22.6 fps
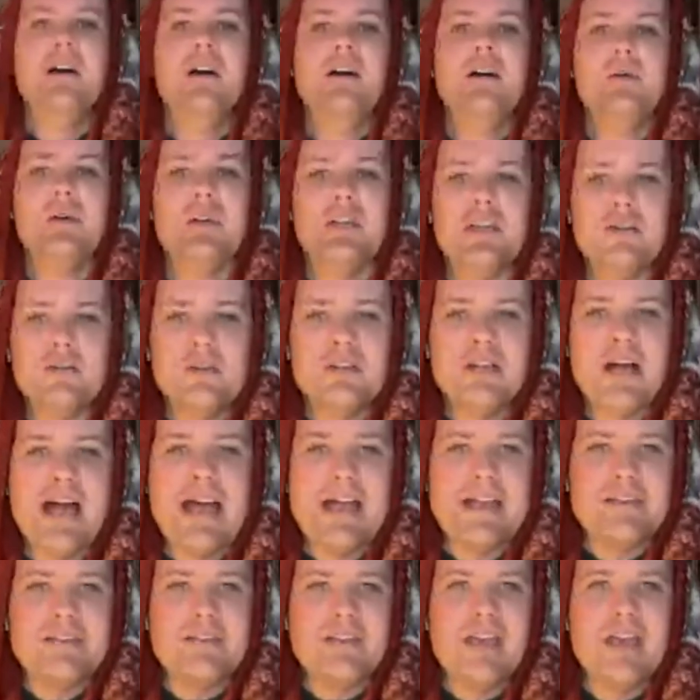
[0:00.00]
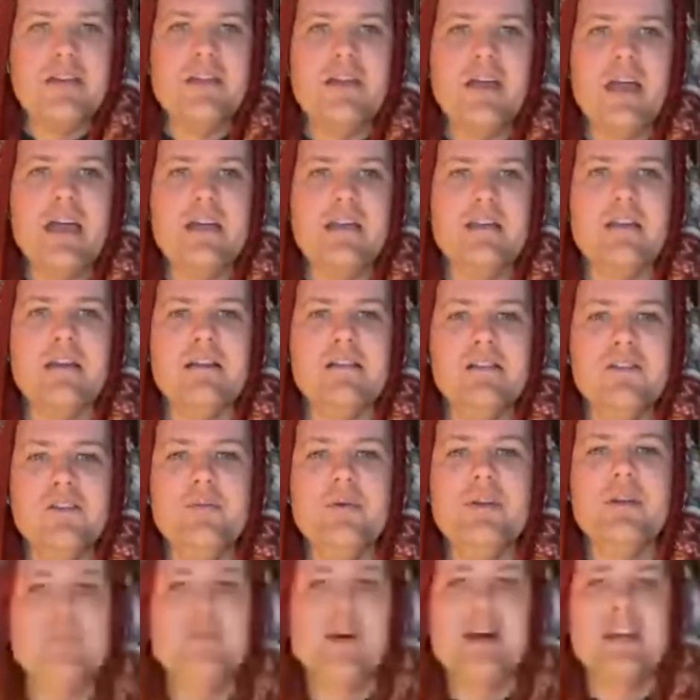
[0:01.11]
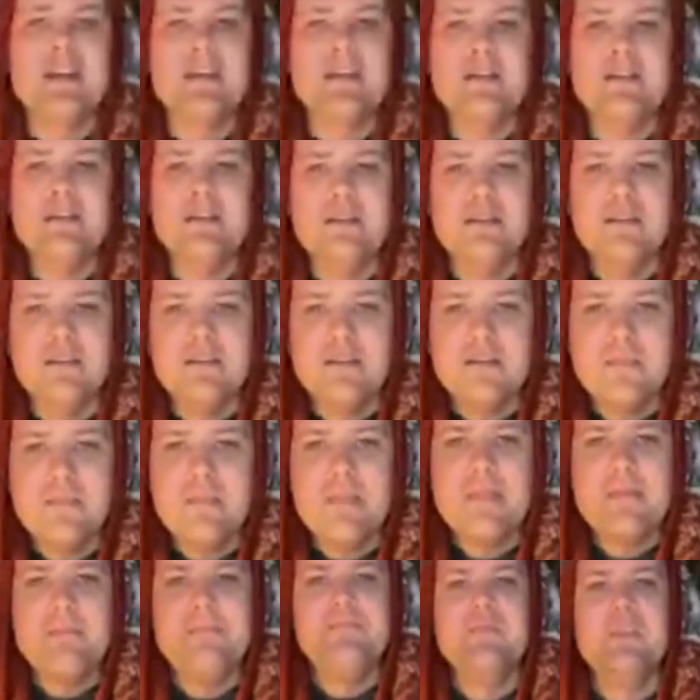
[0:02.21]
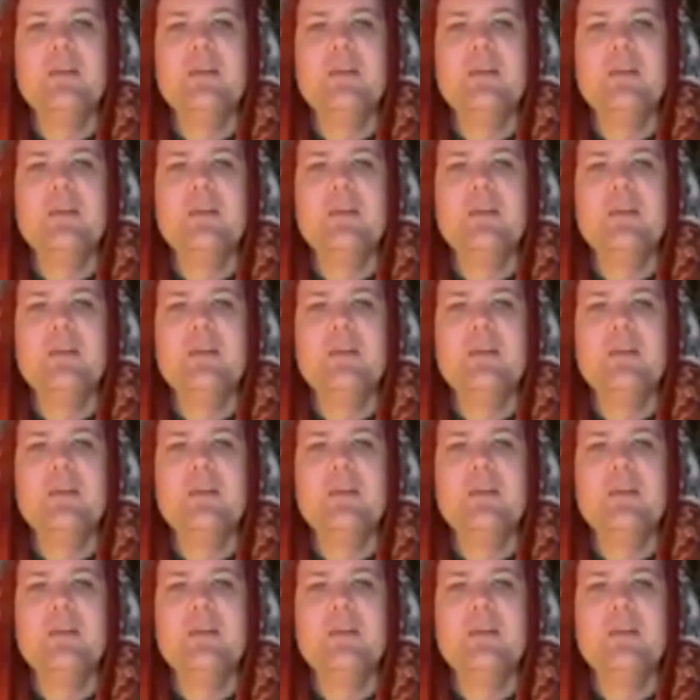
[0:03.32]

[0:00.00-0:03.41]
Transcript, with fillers: We can yeah, I think and, and, and we're already in the profit zone.